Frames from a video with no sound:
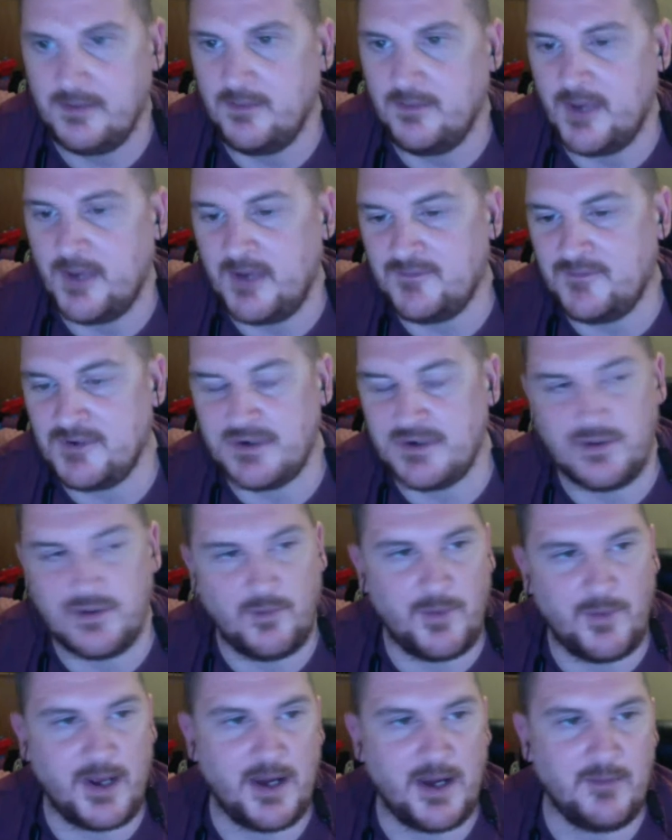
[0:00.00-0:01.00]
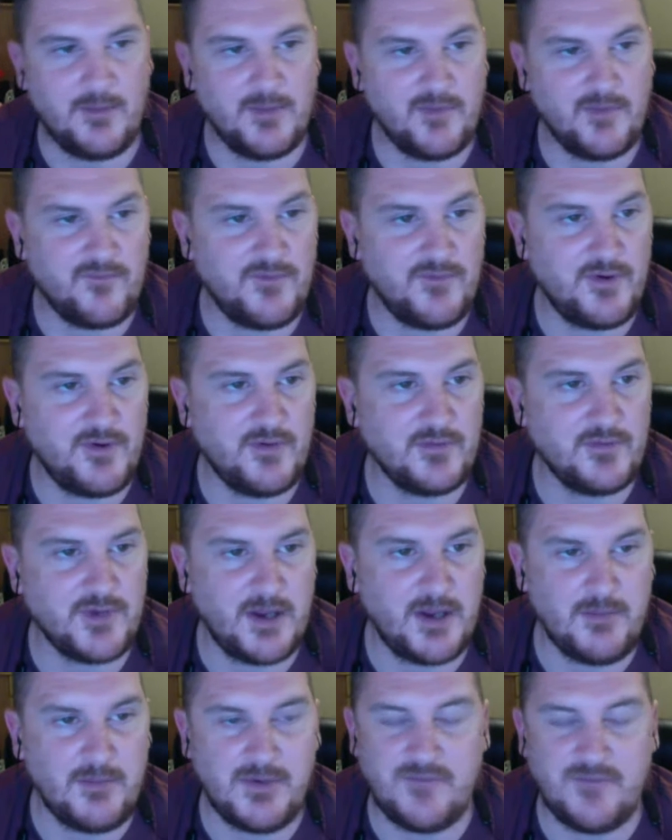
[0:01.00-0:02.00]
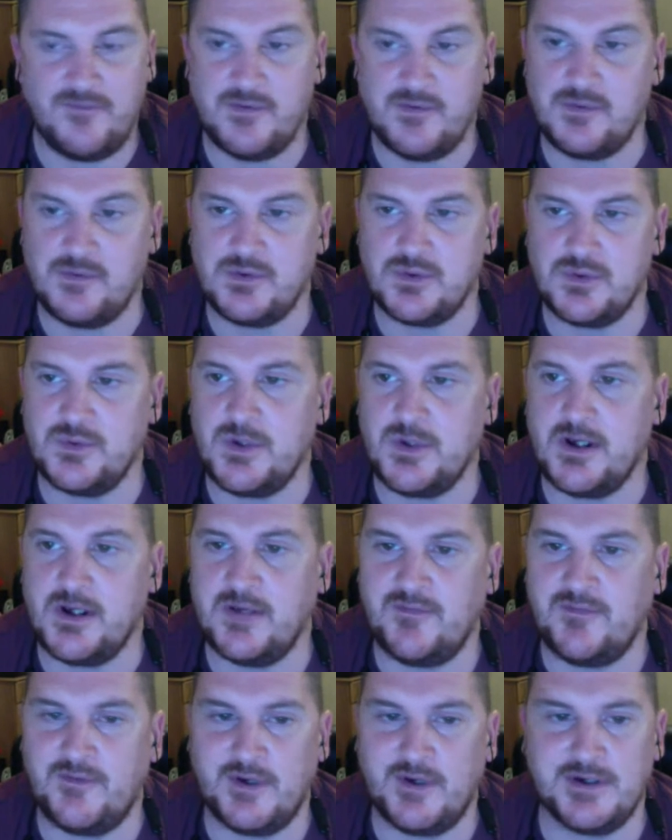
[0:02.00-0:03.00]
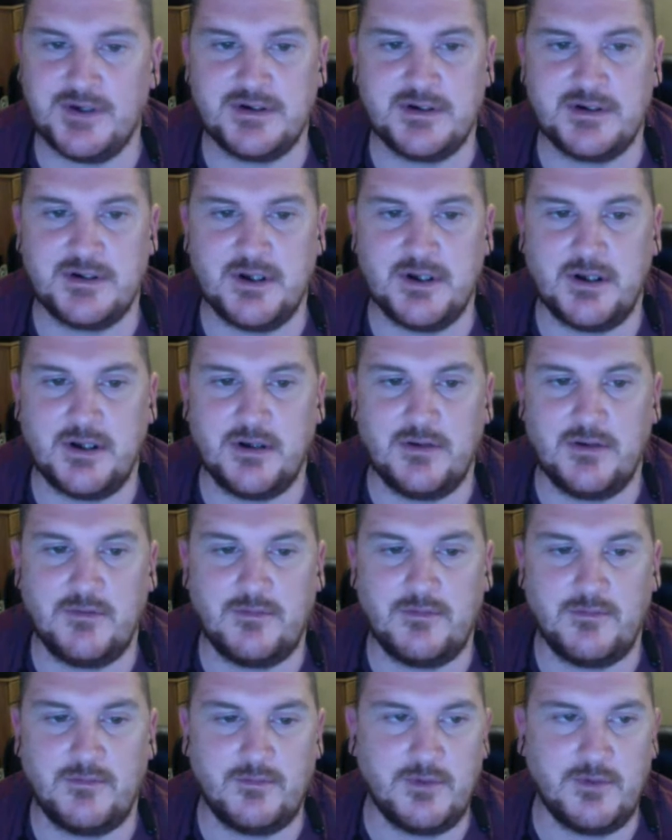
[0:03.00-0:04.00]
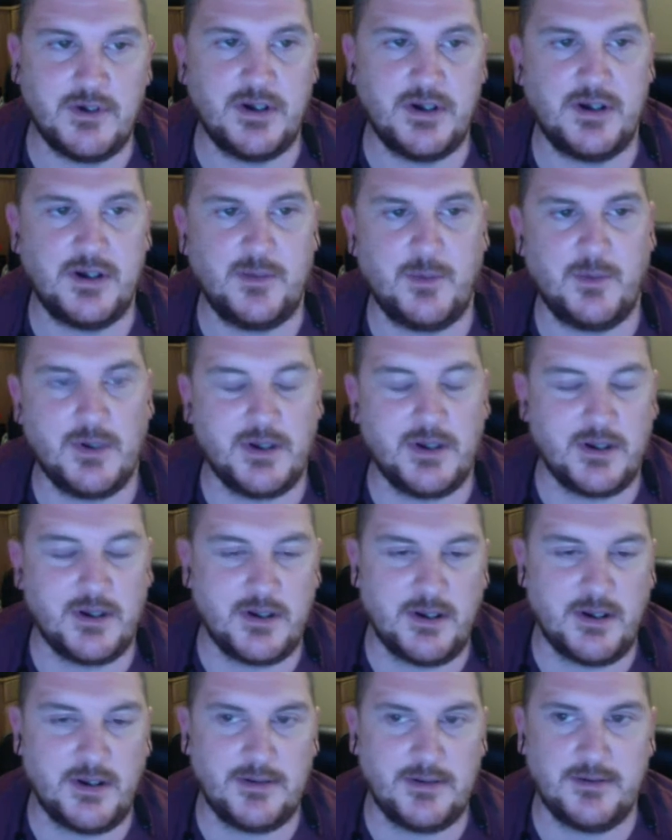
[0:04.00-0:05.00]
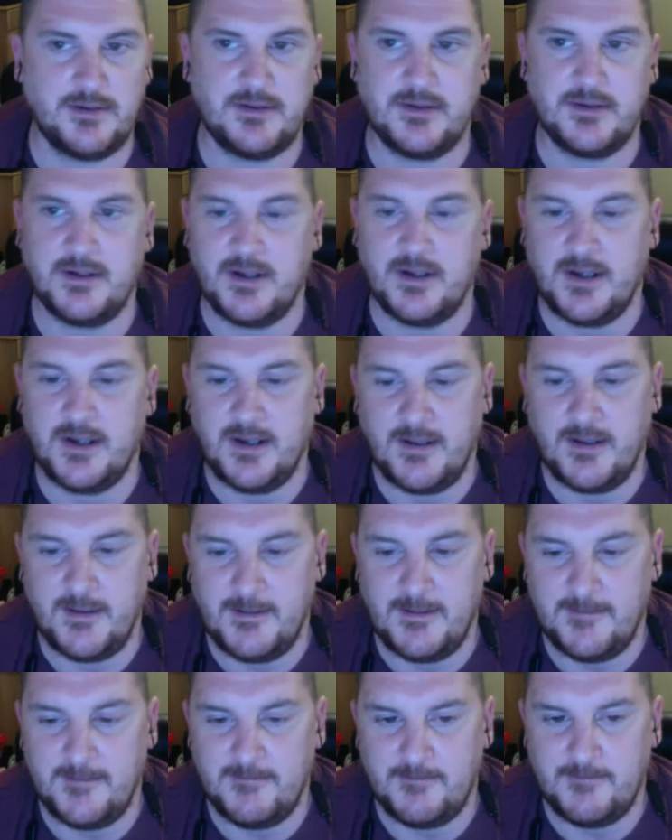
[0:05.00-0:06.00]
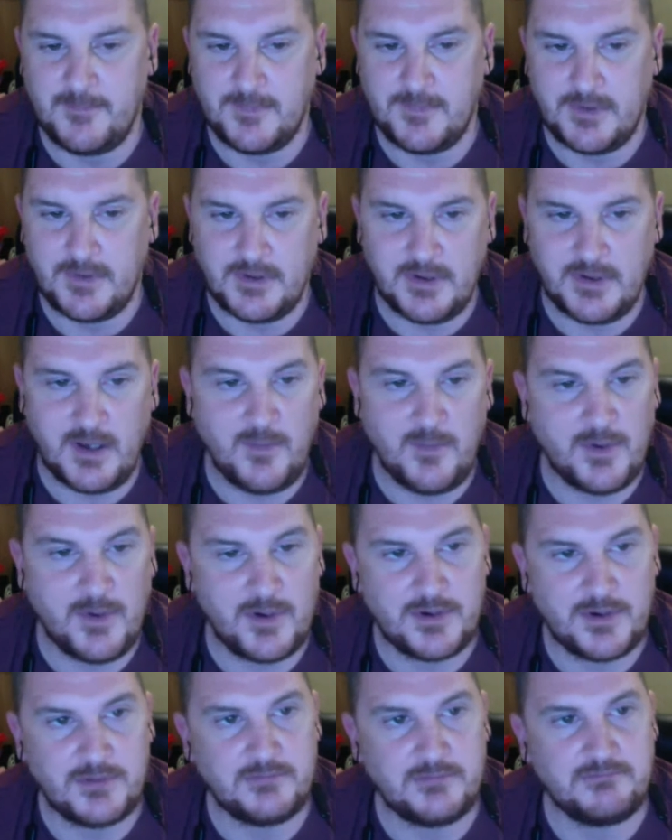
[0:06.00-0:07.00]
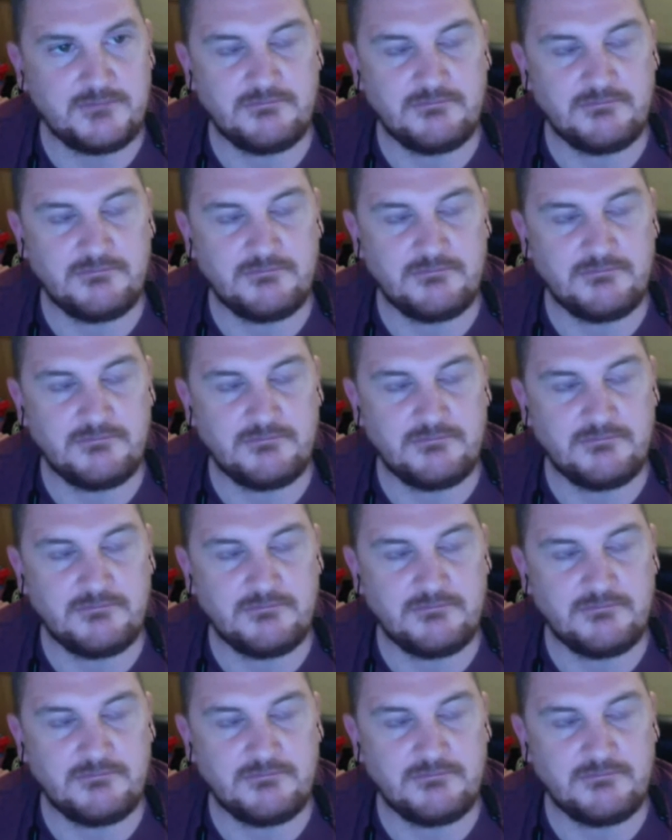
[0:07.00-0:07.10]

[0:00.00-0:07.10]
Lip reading: we have to talk about that midfield. That midfield was weak for us today, really weak, and they weren't